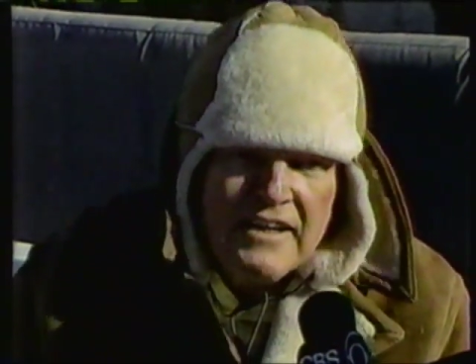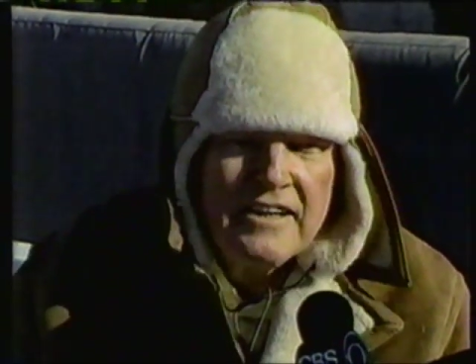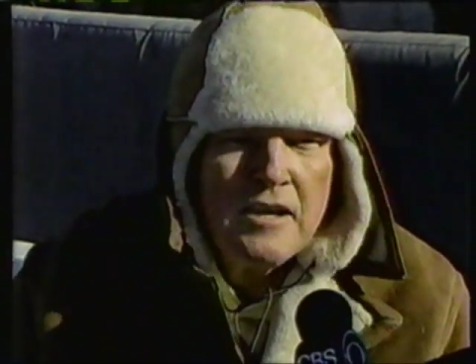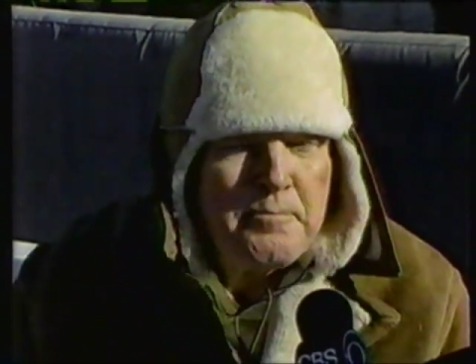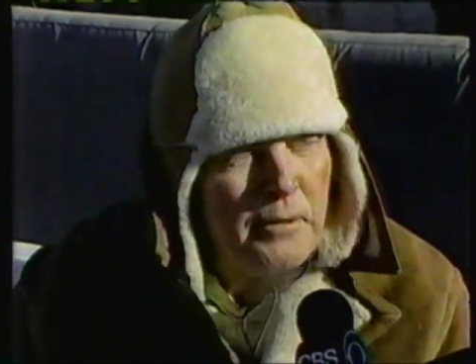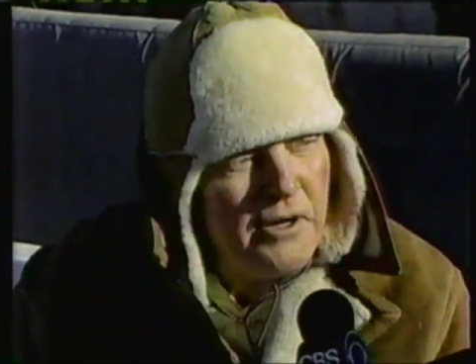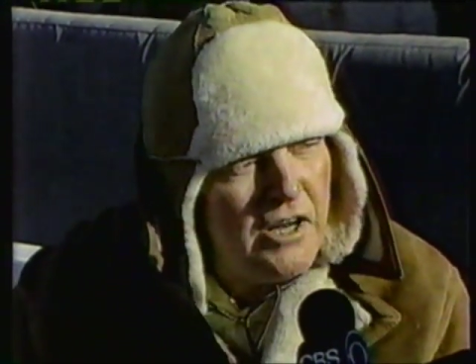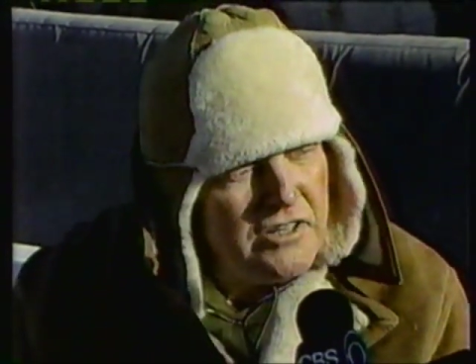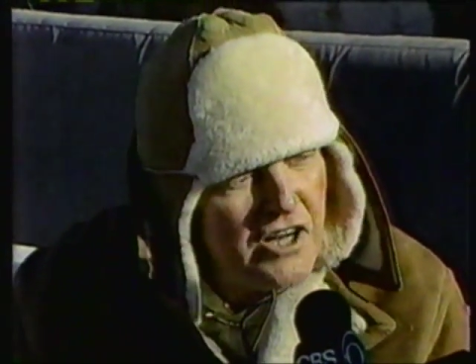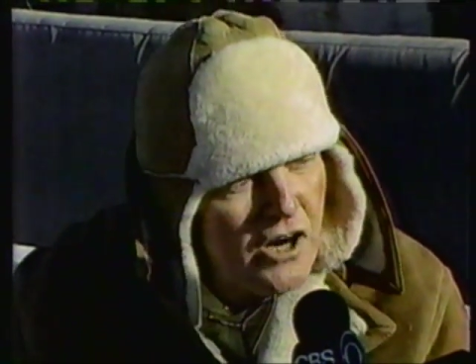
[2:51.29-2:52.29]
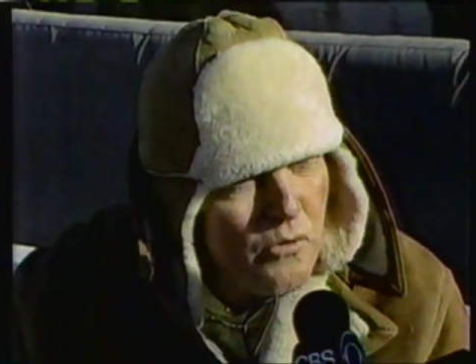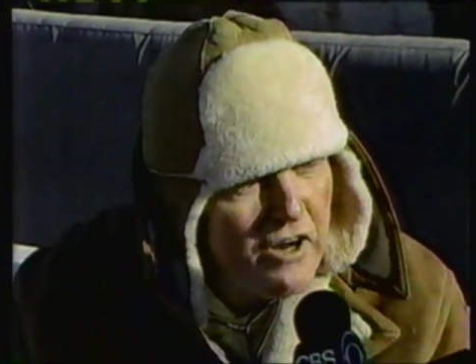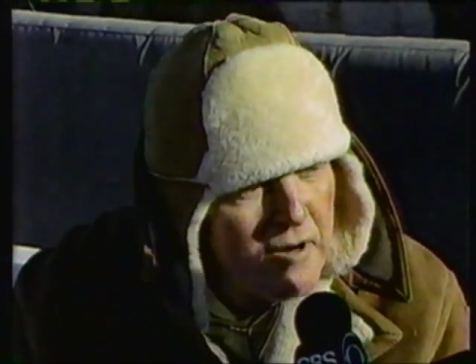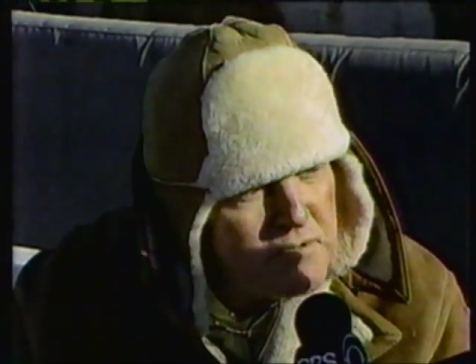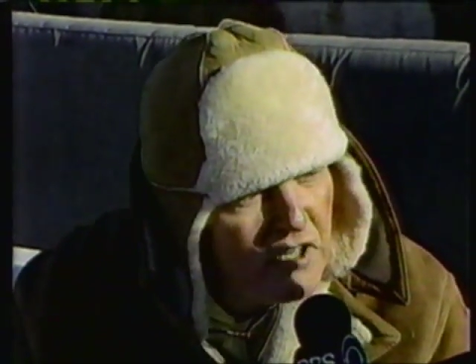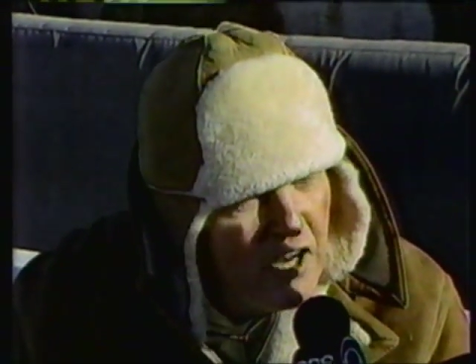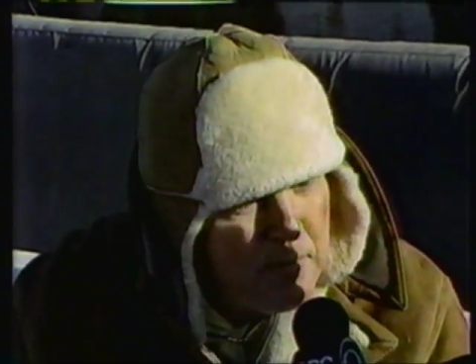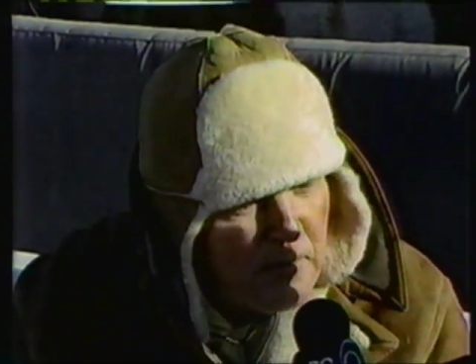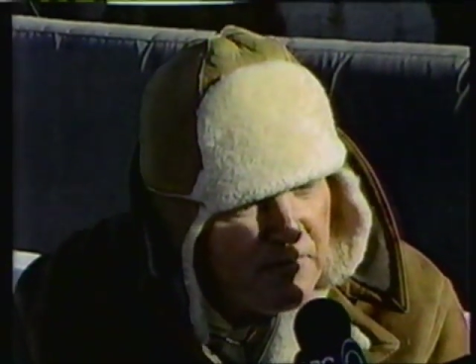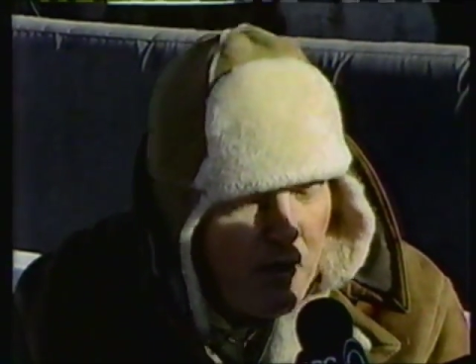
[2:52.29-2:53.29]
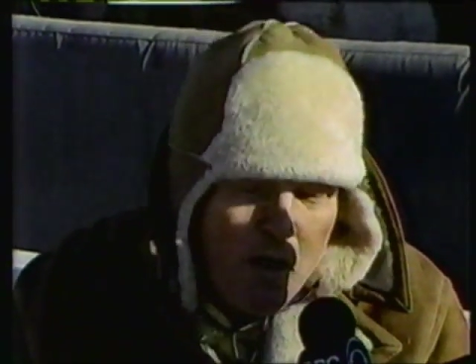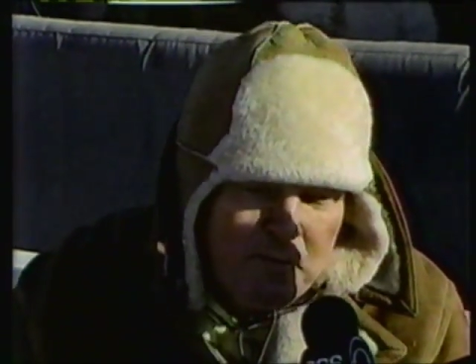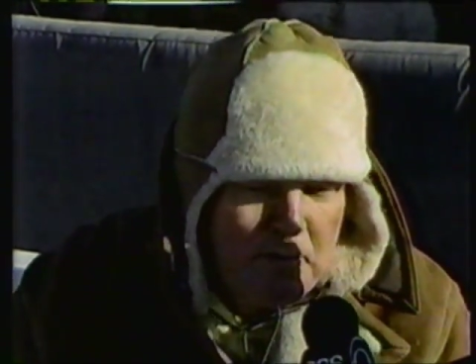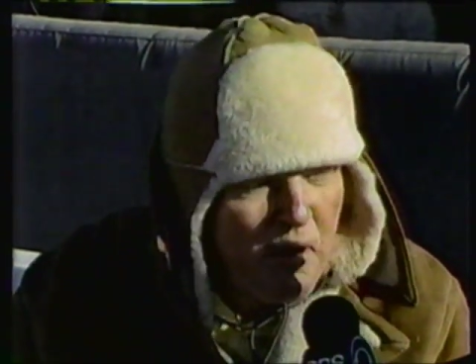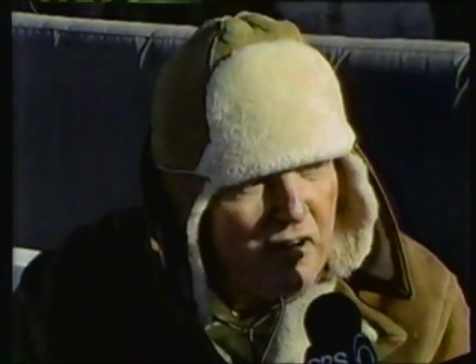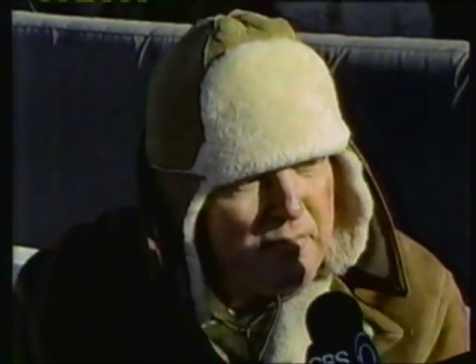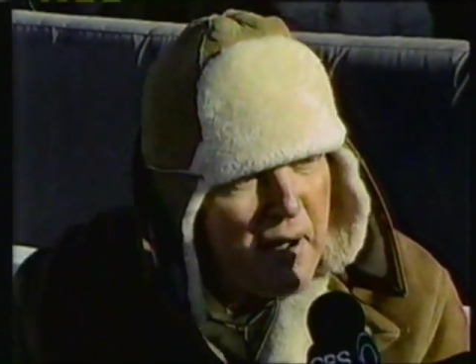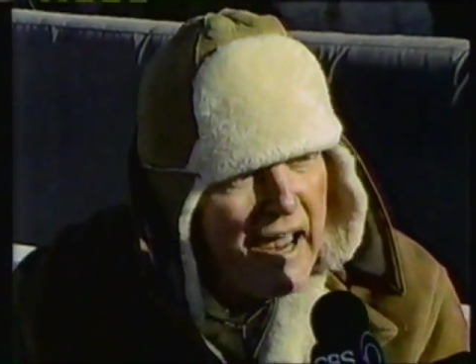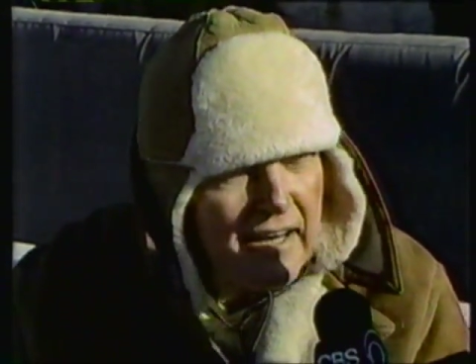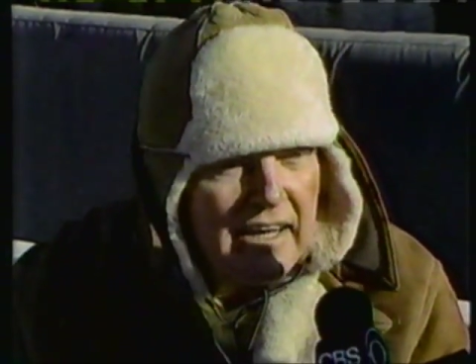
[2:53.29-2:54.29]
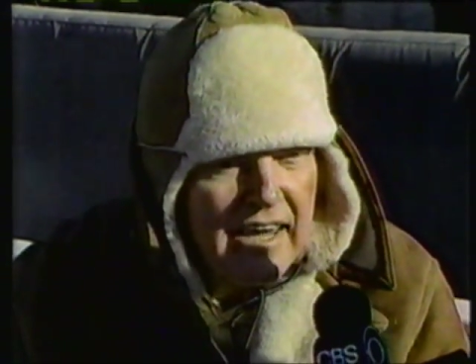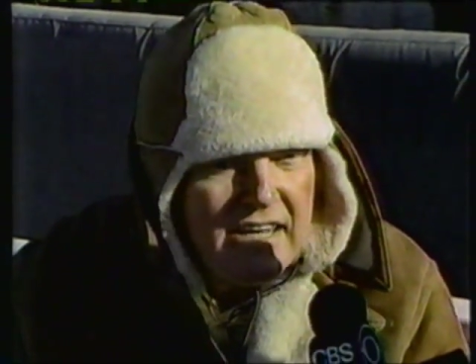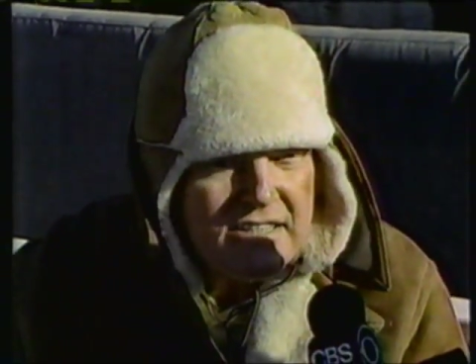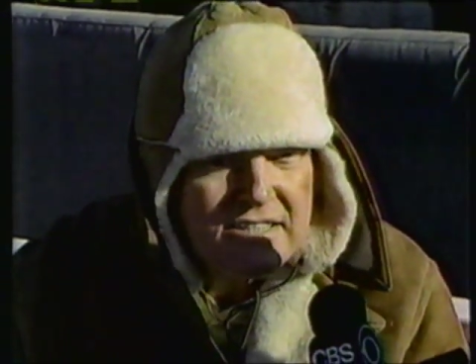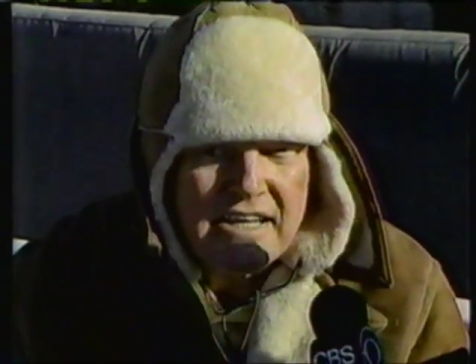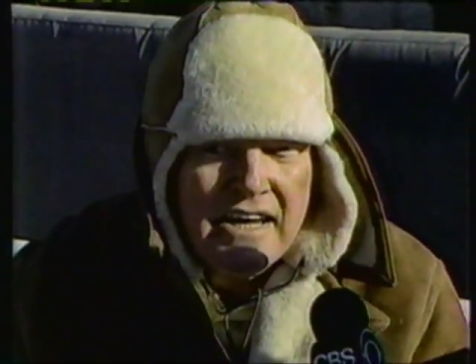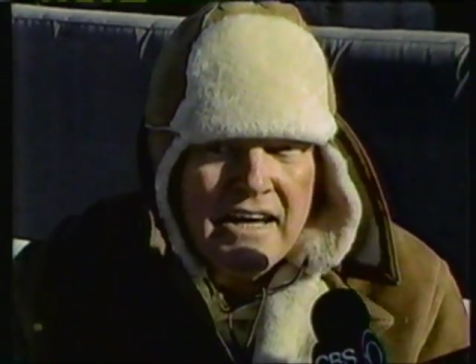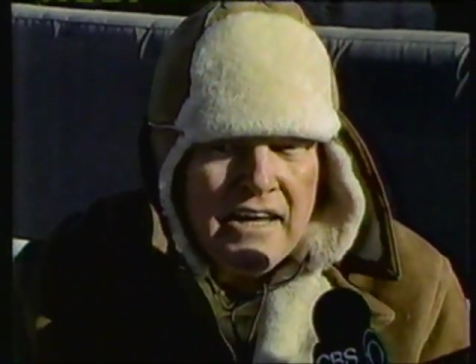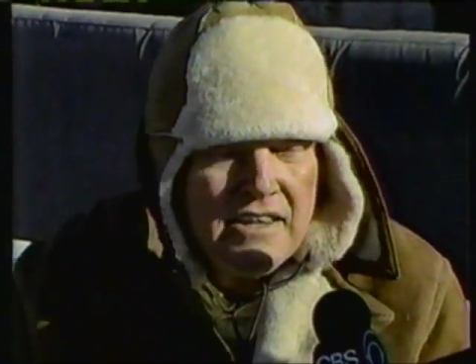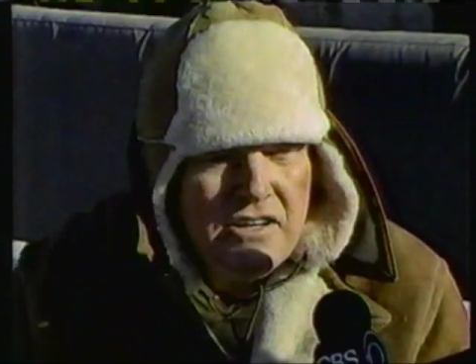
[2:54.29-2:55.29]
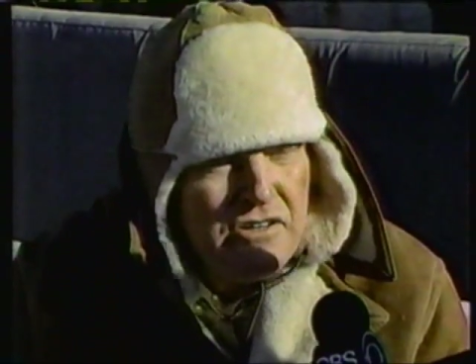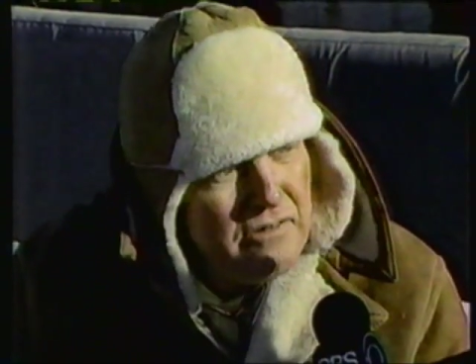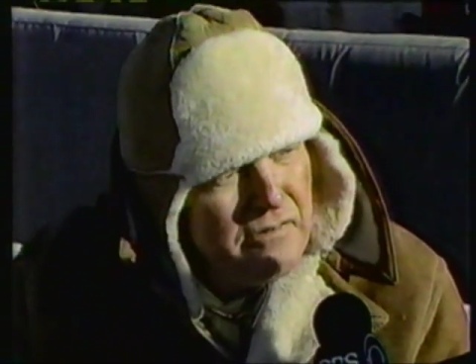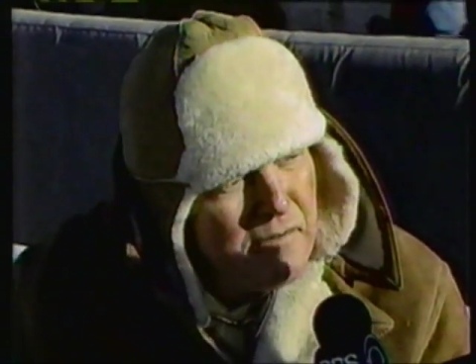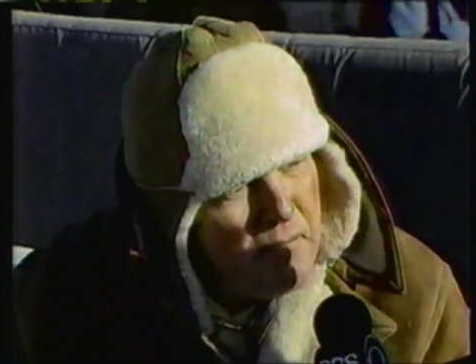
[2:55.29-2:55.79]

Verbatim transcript: They put in Doug Williams, and he performed. He brought him back against the, the